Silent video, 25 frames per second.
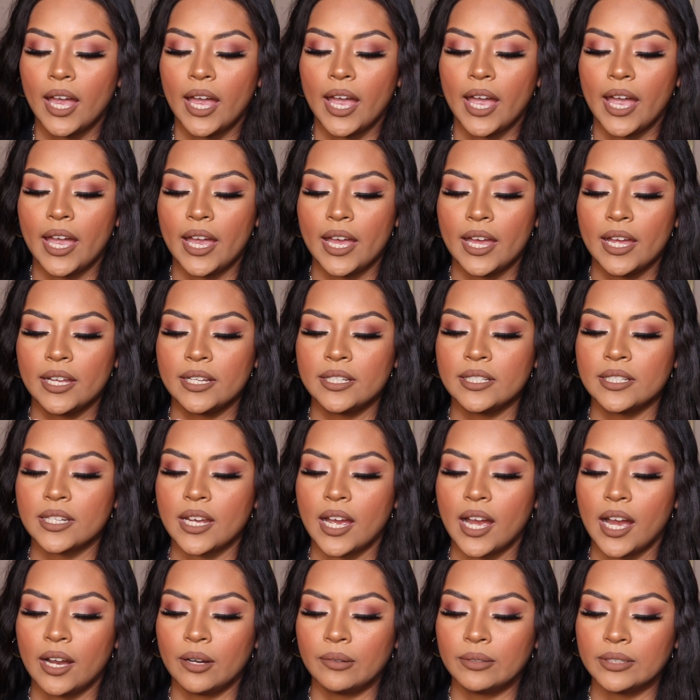And
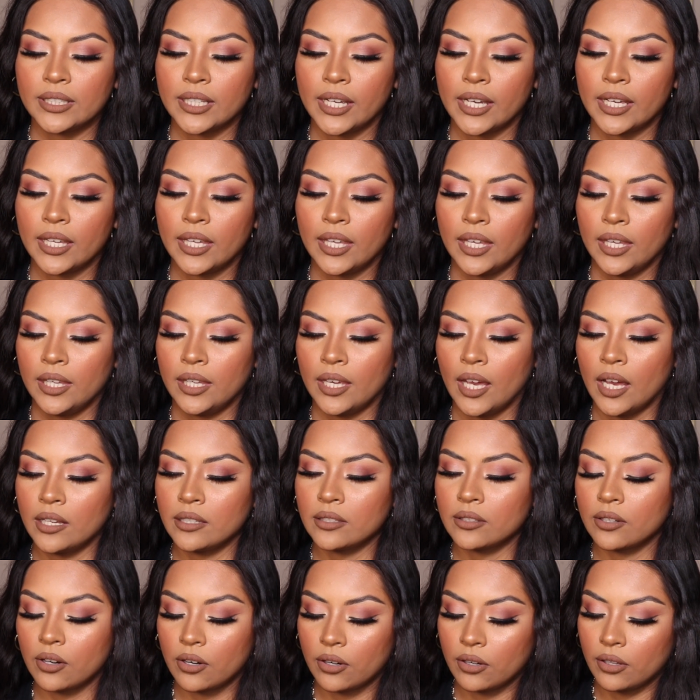I was like,
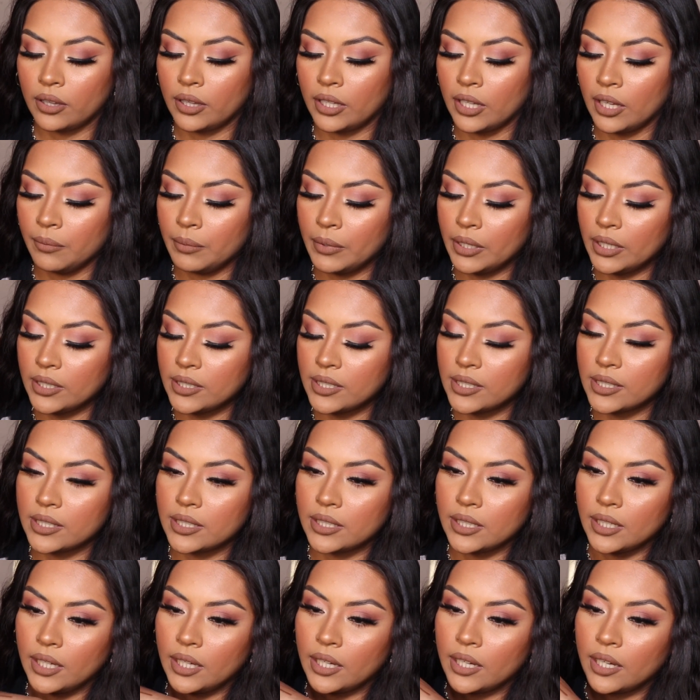yes girl, let me
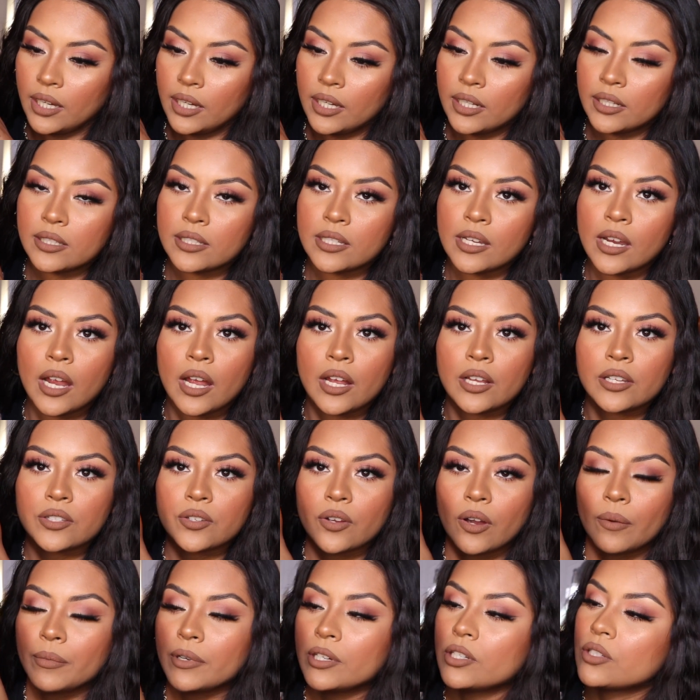see it.
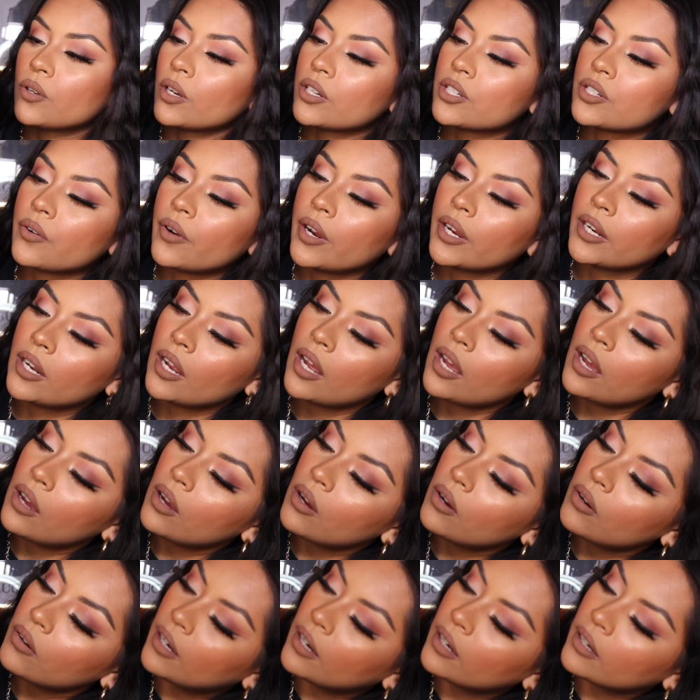So I'm gonna swatch it right
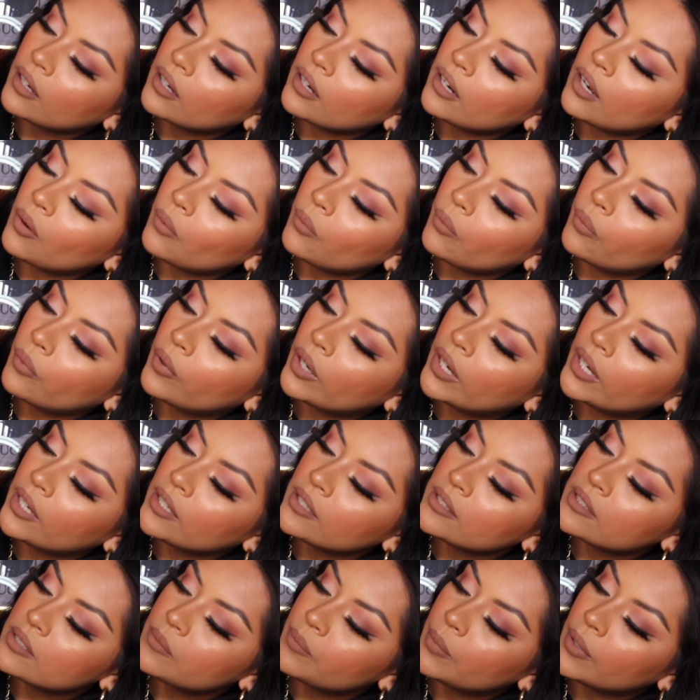now. I cannot
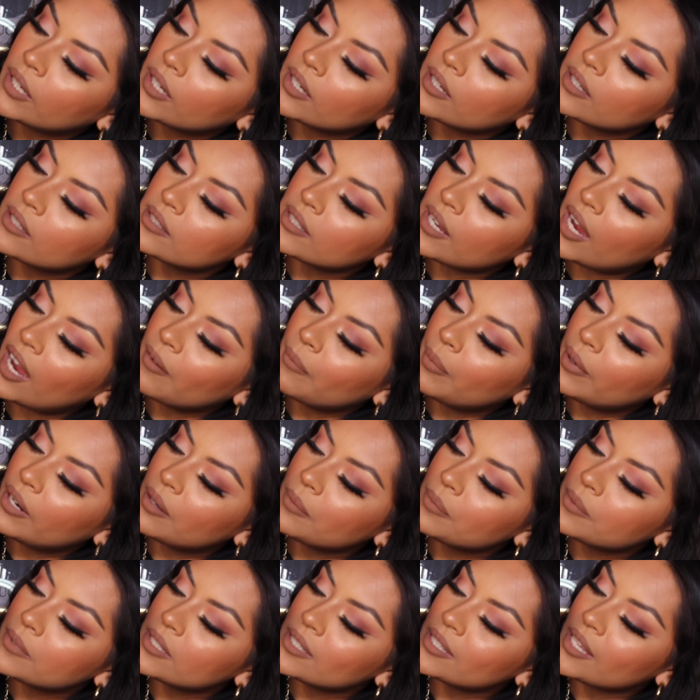wait because I've been
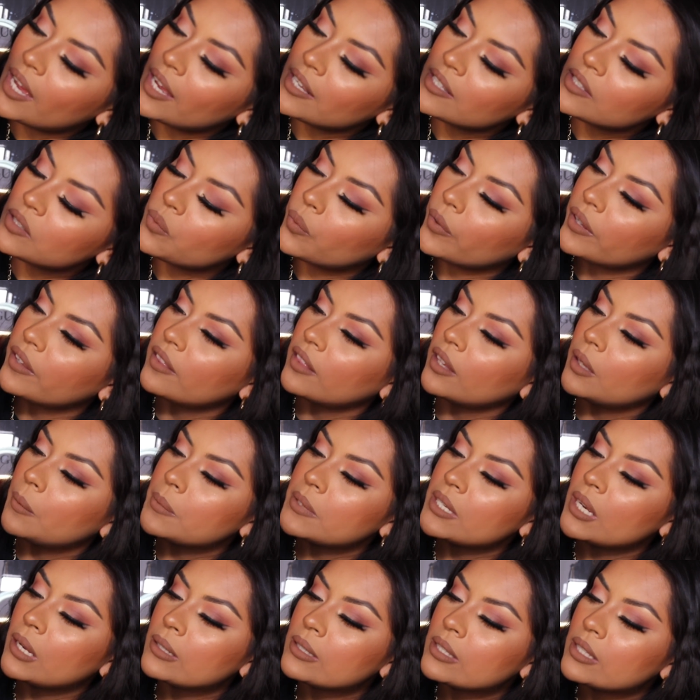obsessed with lip
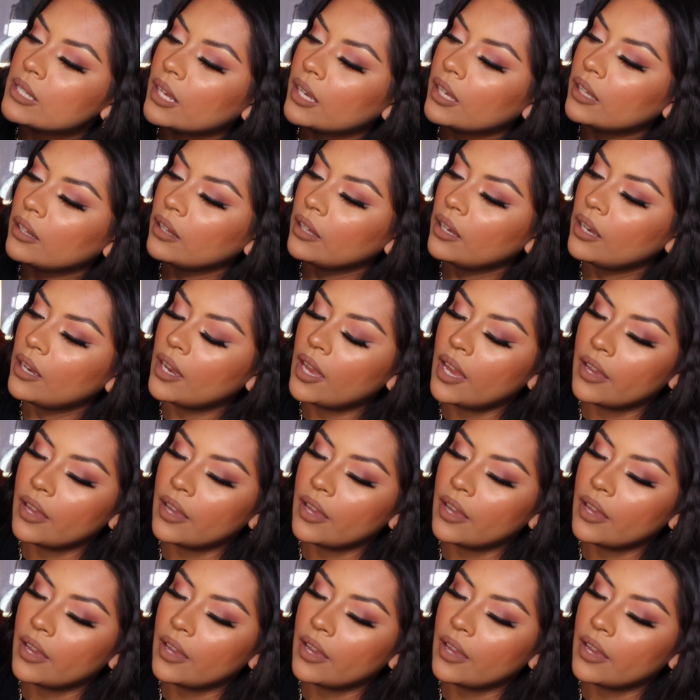tints lately.